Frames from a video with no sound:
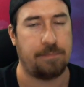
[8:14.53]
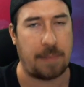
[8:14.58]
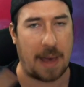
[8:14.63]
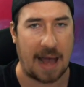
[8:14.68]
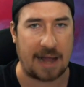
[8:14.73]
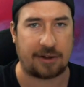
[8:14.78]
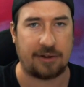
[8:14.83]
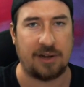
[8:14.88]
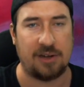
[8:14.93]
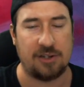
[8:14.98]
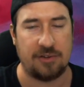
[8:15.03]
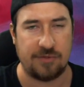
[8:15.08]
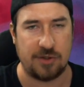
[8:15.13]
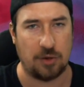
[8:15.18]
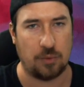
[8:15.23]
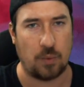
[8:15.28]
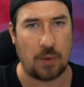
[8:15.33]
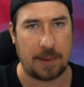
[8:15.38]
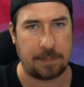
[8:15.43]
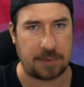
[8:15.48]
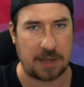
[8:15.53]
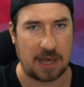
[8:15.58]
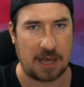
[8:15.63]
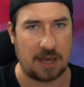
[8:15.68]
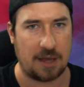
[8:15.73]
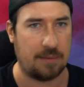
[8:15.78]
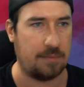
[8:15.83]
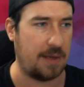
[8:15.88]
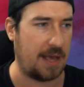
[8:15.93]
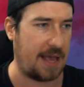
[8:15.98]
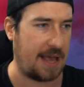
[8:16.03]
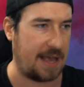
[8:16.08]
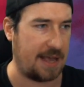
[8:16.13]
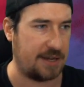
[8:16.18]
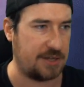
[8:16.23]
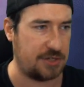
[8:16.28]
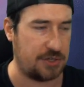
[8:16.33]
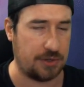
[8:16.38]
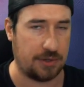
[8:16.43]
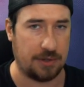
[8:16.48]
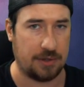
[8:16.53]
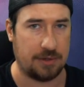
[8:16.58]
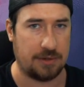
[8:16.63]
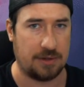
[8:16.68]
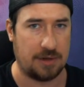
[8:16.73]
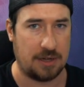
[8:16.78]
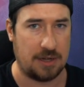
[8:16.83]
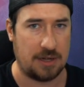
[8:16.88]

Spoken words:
background of your webcam and your